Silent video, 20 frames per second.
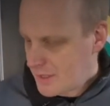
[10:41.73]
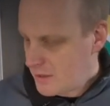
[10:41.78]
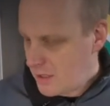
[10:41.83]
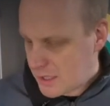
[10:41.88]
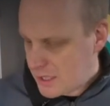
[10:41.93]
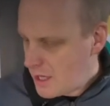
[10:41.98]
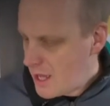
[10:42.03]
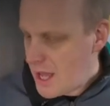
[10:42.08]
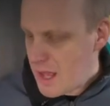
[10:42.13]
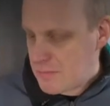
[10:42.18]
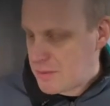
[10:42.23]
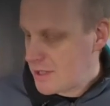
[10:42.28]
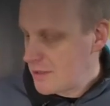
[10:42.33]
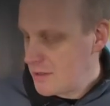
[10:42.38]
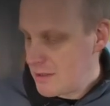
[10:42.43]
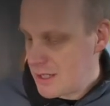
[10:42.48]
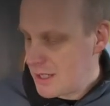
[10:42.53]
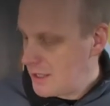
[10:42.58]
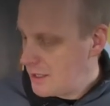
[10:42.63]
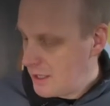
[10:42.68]
Like, I
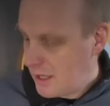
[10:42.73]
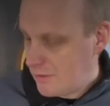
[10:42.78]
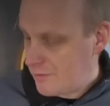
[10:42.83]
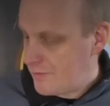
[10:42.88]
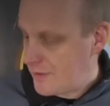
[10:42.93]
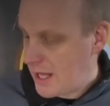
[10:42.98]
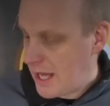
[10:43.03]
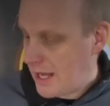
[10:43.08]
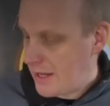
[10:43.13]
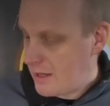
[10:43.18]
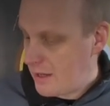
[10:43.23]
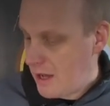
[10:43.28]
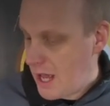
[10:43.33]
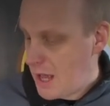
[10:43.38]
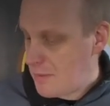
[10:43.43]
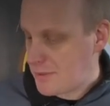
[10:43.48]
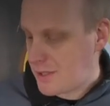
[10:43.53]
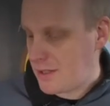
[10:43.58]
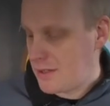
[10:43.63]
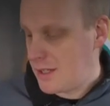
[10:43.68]
absolutely love that. I
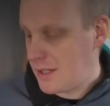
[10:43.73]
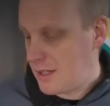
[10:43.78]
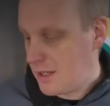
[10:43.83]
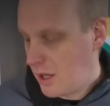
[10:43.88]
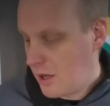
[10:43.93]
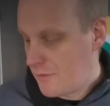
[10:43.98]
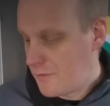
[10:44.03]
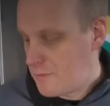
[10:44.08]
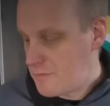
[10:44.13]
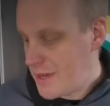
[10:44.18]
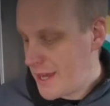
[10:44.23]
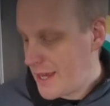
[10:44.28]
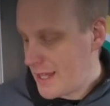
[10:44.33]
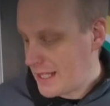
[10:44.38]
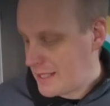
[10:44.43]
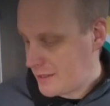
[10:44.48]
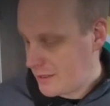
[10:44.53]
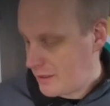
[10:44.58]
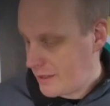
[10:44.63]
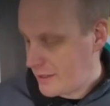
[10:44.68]
absolutely love
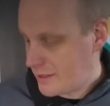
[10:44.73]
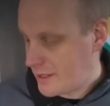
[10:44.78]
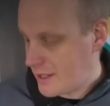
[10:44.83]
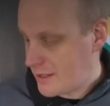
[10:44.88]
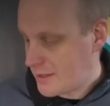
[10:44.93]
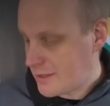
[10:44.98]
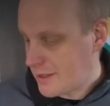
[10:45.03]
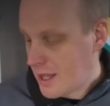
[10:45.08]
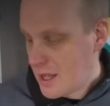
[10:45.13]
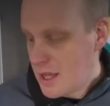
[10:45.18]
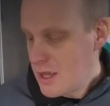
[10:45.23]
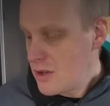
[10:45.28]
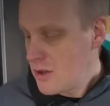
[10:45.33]
beers like this.